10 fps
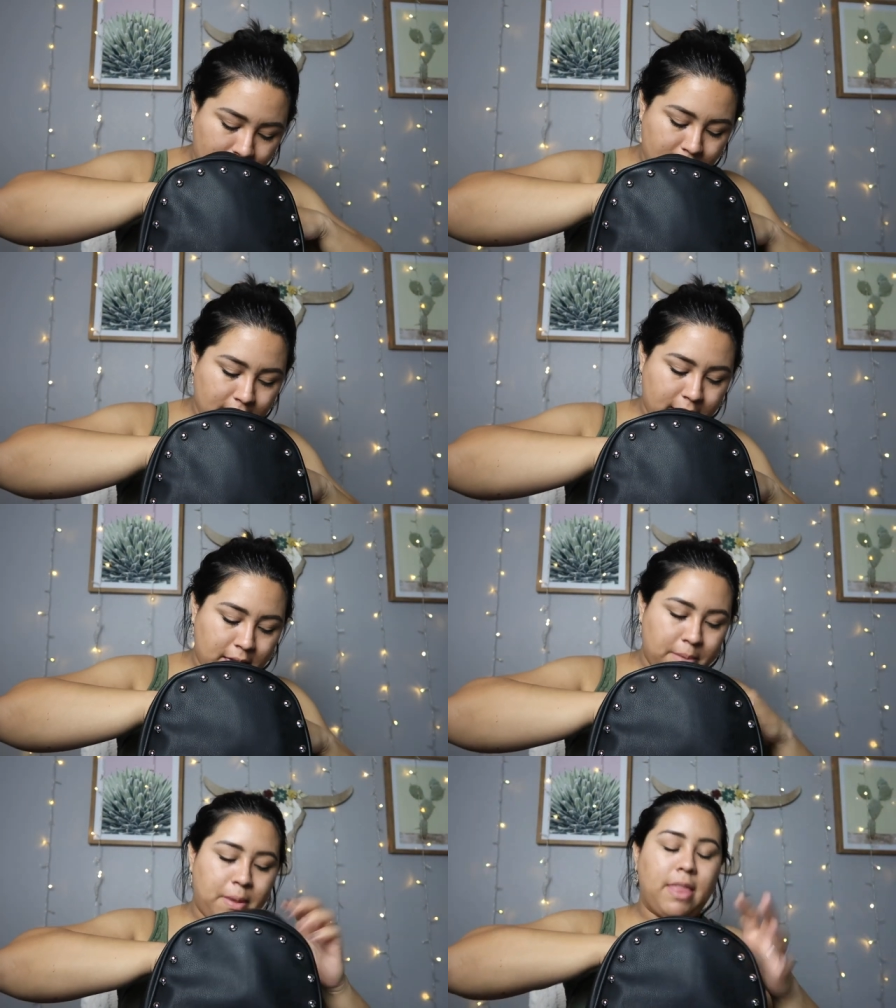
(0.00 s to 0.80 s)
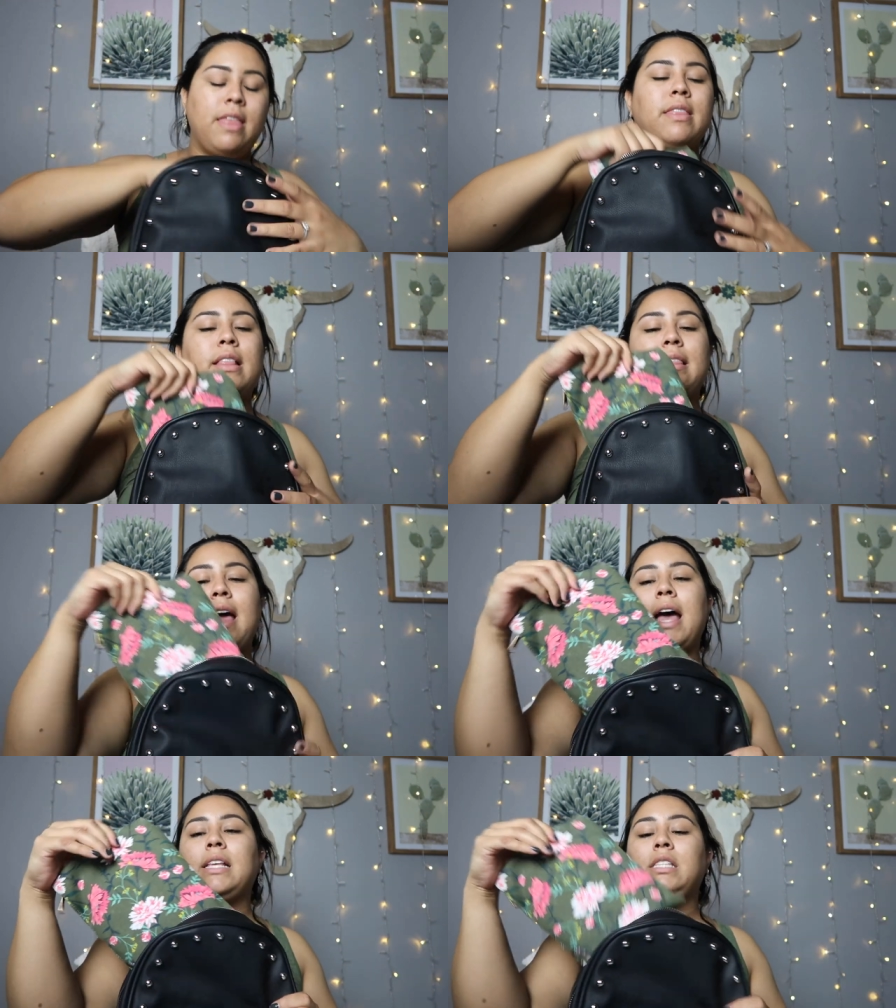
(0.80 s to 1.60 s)
And then the
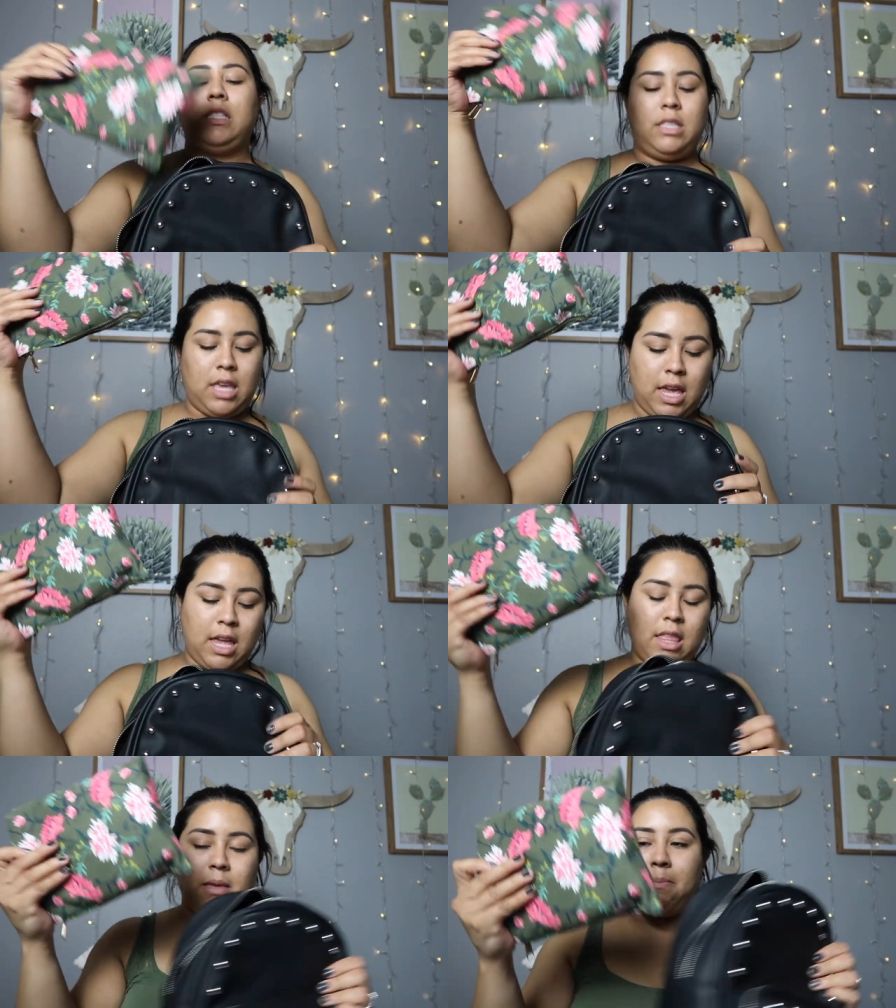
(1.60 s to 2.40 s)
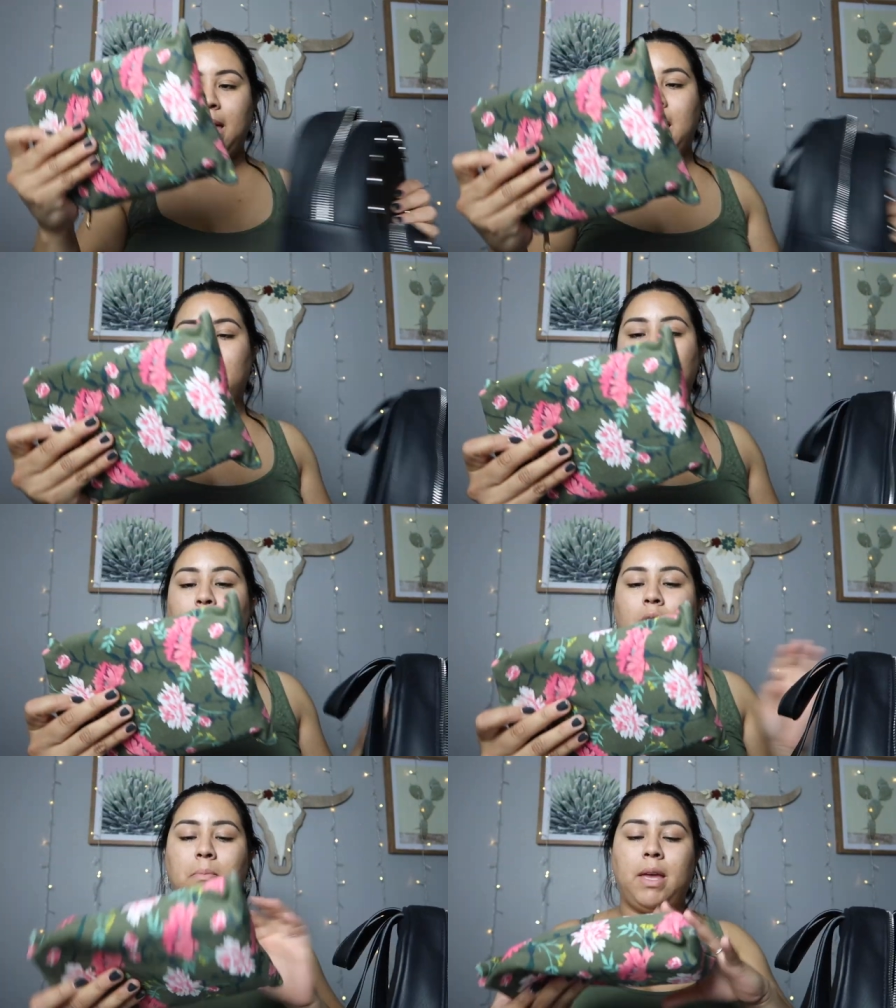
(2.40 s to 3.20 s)
last thing in the main
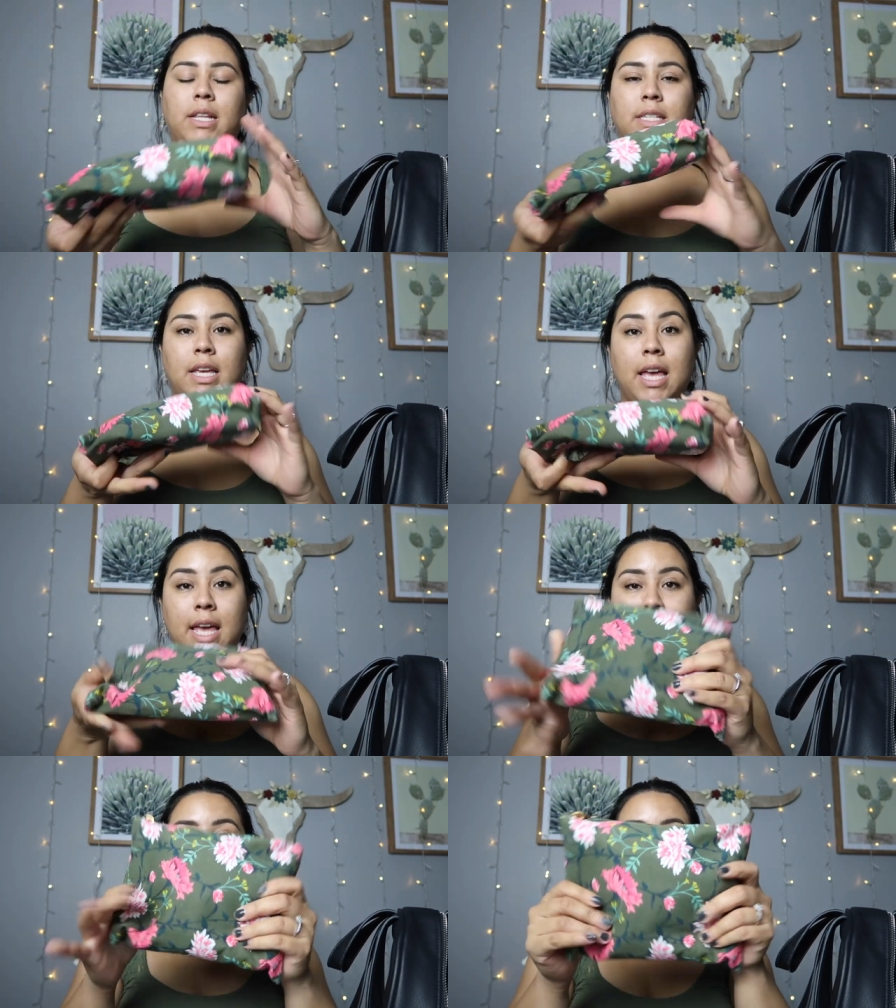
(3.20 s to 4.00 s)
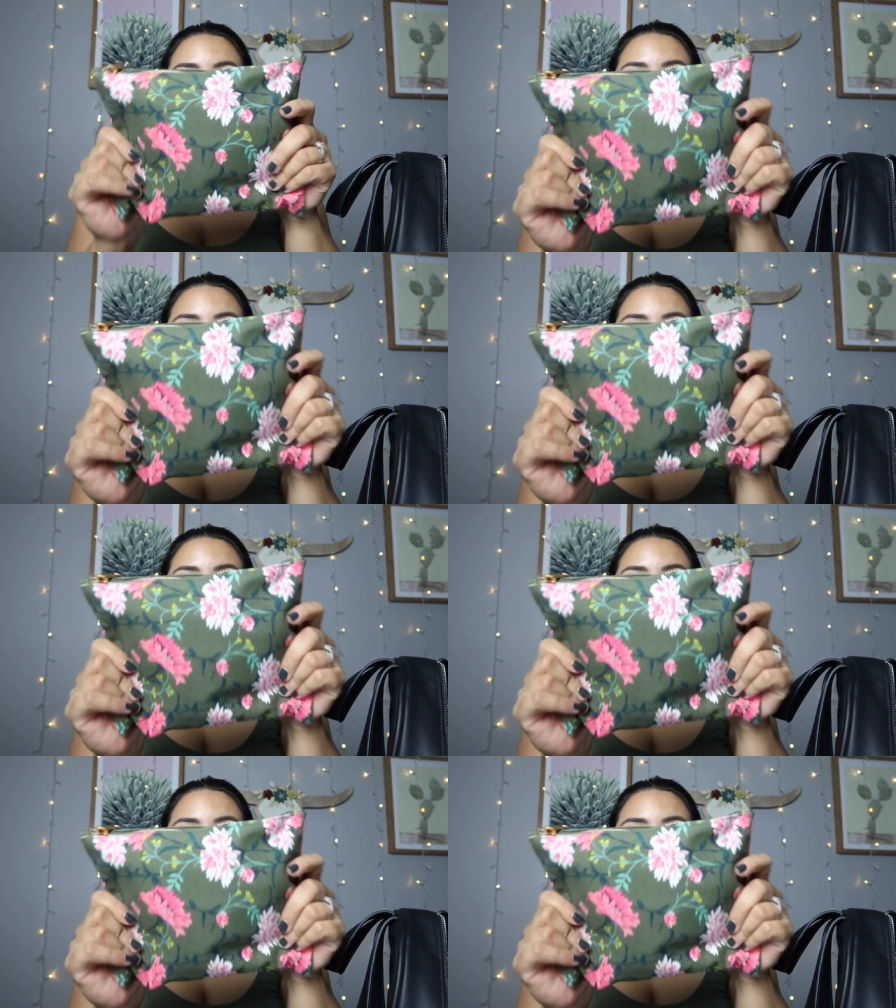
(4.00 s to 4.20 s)
compartment is